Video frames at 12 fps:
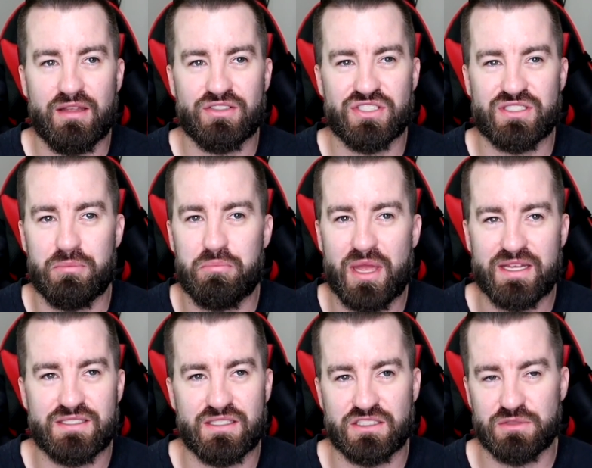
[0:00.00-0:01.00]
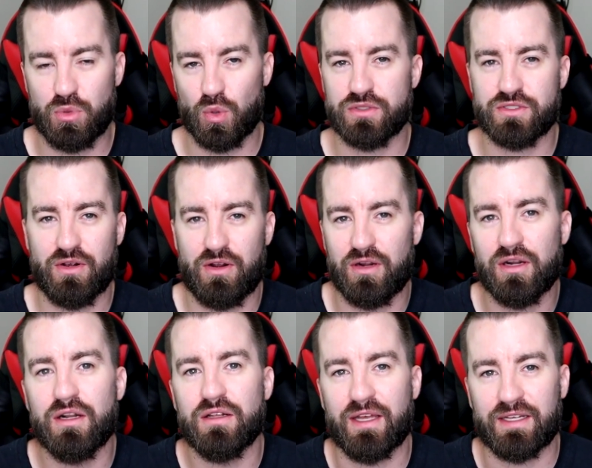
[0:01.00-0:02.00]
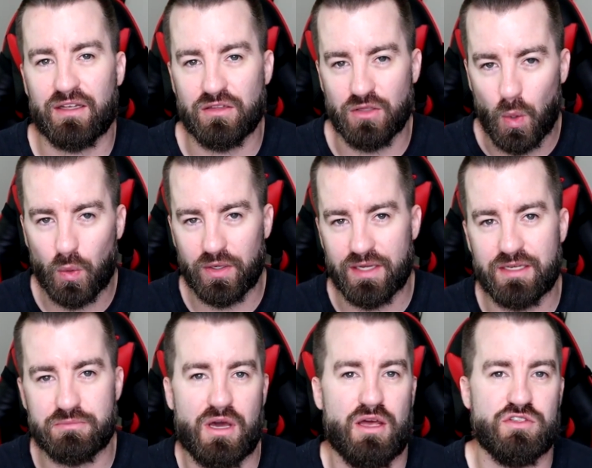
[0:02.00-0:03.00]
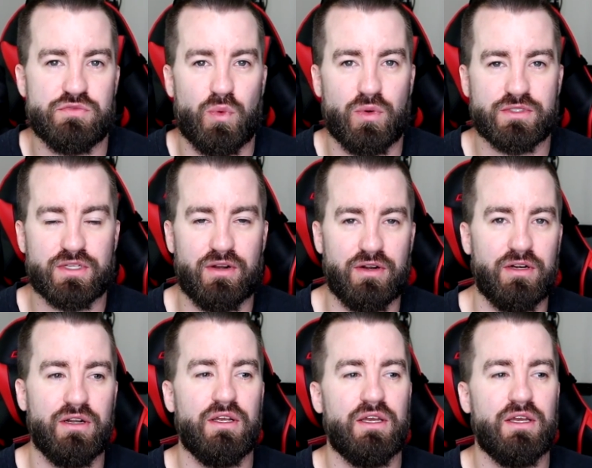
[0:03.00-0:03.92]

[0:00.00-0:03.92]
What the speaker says: just a basic sports car, like a lower end model sports car.